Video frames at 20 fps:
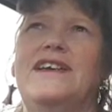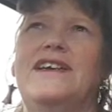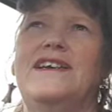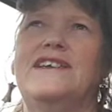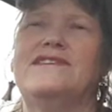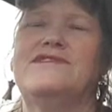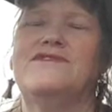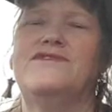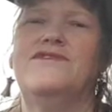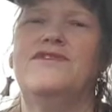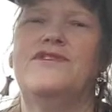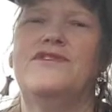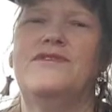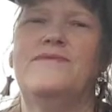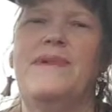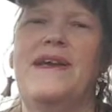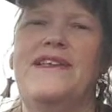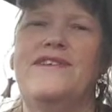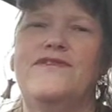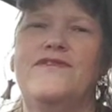It's not a
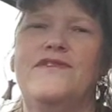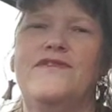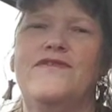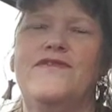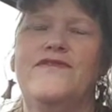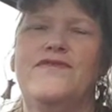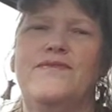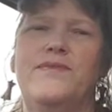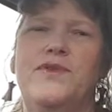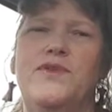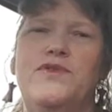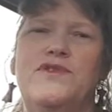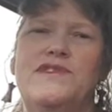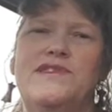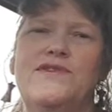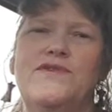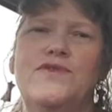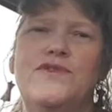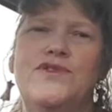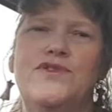matter of
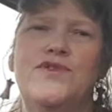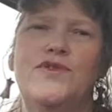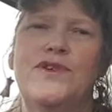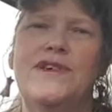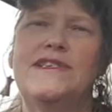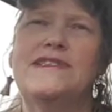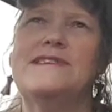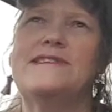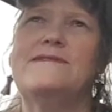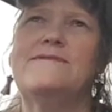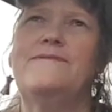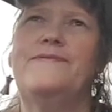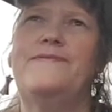personal choice.